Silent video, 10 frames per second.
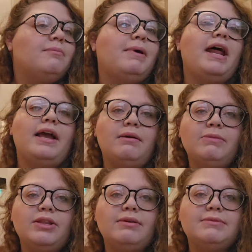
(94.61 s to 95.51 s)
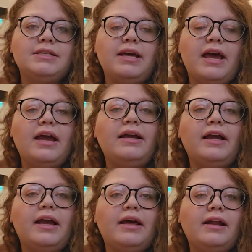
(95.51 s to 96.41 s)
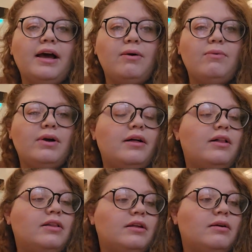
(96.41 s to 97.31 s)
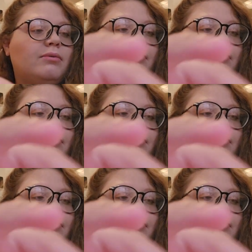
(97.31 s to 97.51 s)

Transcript: But I emailed them today and I will